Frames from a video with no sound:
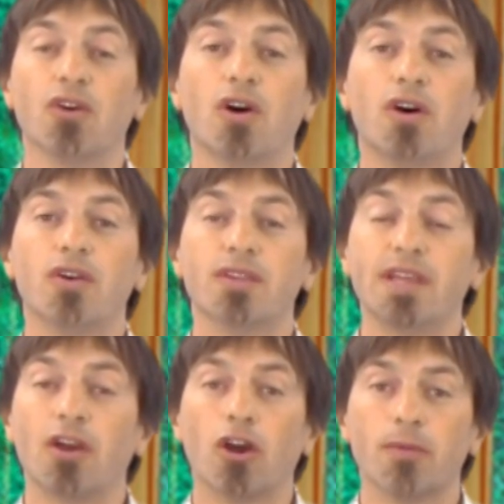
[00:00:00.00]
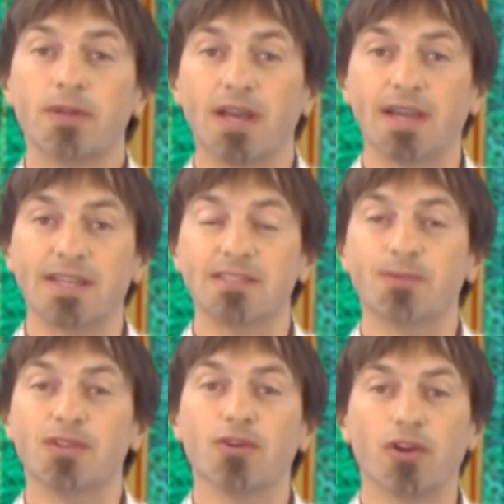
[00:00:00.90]
they harmonize,
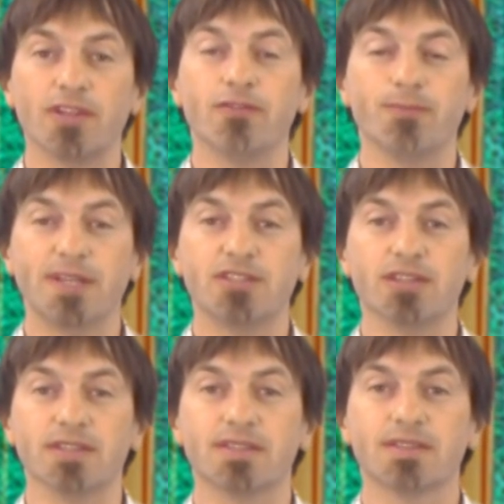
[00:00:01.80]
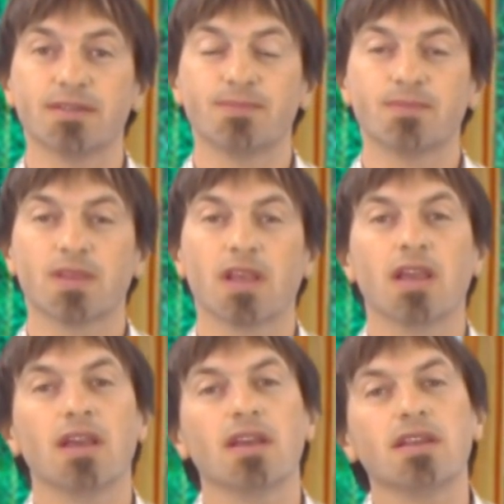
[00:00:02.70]
but they're all different pitches.
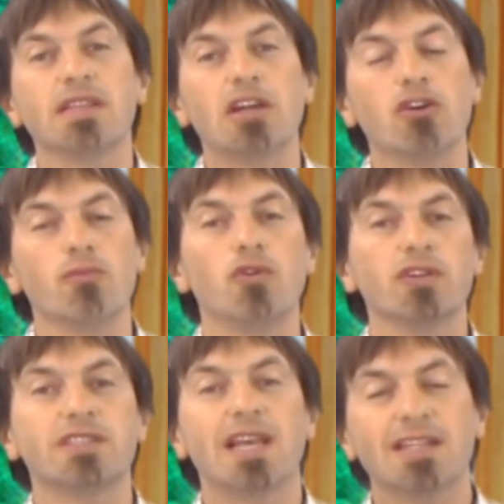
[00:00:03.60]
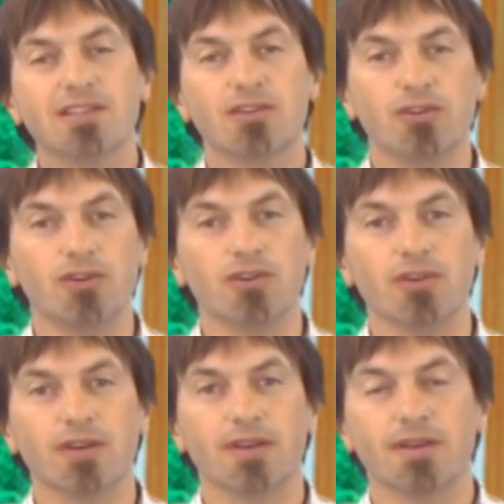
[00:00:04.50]
Now, a more
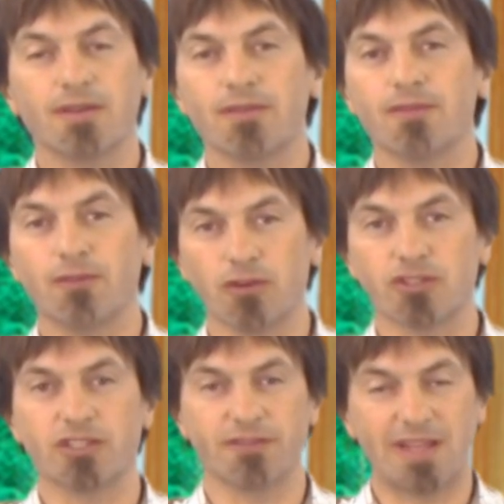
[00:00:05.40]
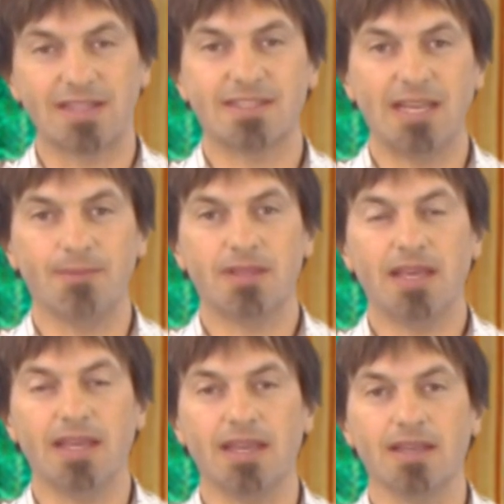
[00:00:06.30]
technical version of that same
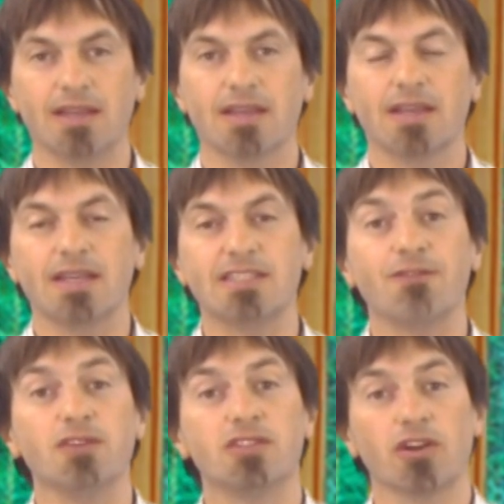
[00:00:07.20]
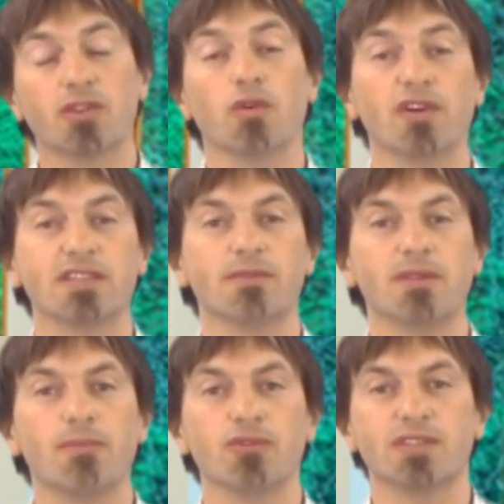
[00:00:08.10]
thing is if we start throwing some
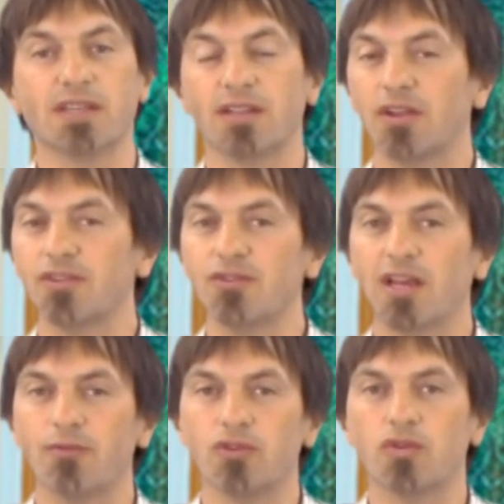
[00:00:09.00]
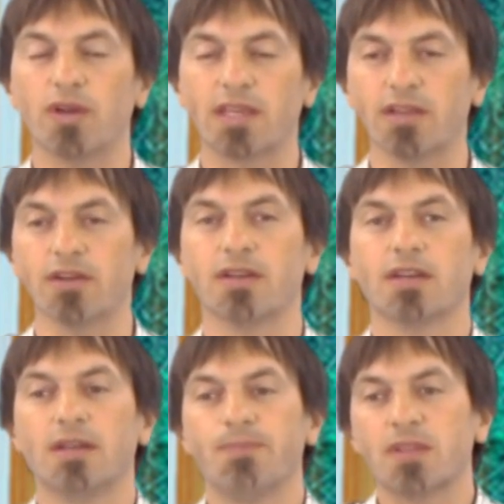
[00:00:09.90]
numbers in, and I'll do that real quick here.
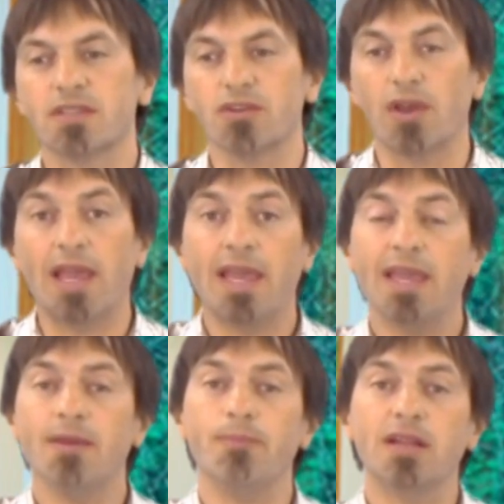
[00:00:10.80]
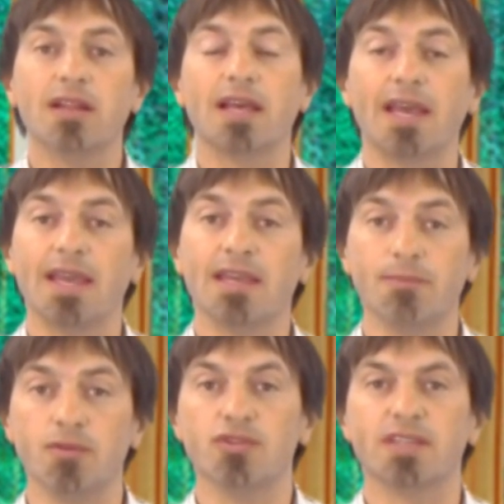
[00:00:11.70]
So A, middle A
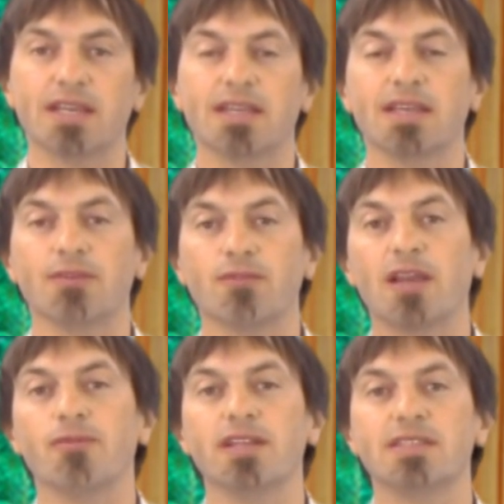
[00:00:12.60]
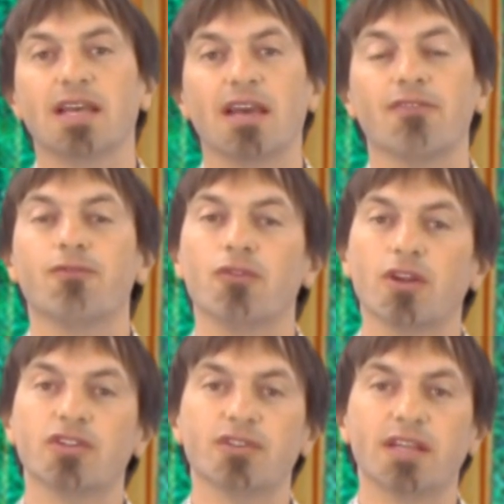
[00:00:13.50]
in music, it vibrates at
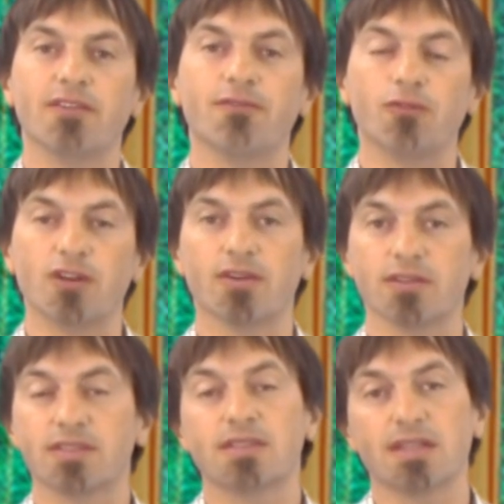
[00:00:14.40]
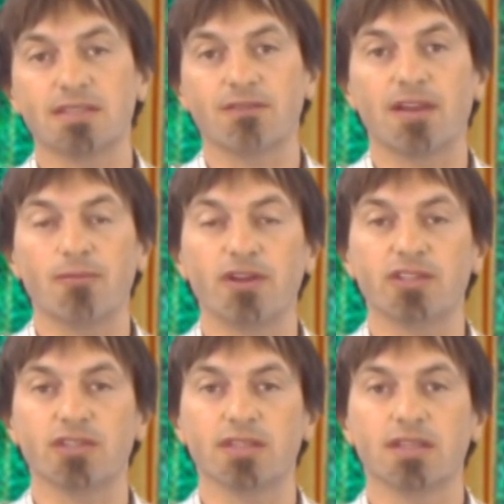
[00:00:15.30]
440 hertz. It's a
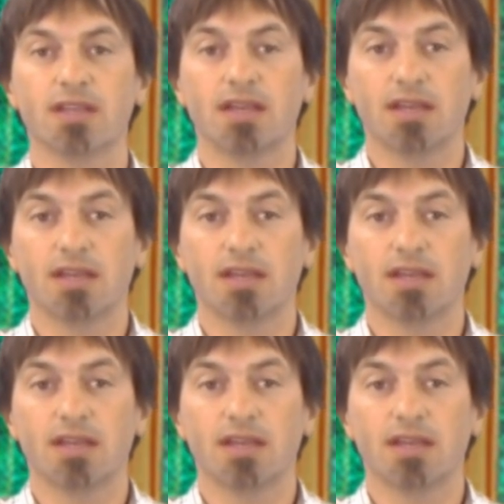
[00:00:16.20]
vibration.